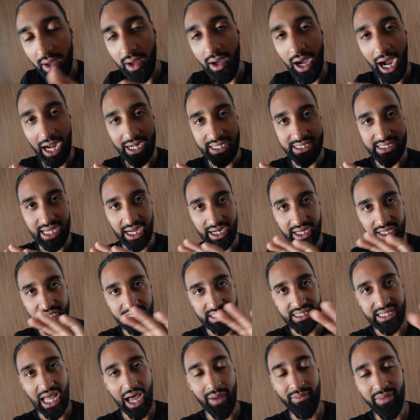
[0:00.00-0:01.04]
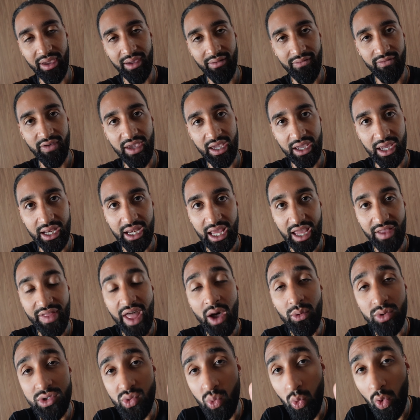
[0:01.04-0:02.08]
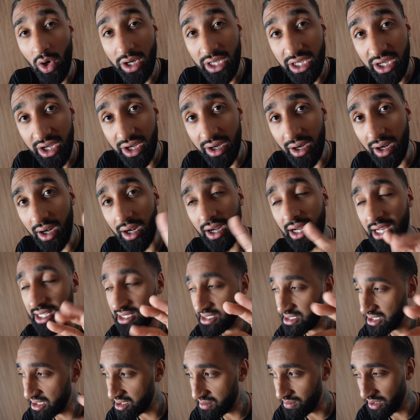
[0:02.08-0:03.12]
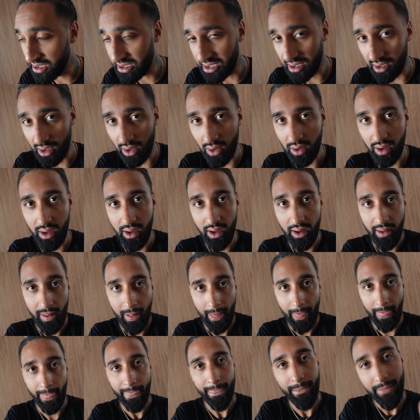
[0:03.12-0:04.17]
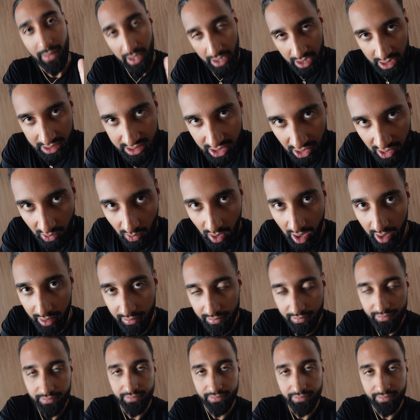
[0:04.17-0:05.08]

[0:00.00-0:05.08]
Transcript: I decided to stop being vegan, and that was 1 year and 6 months ago. And I'll tell you why.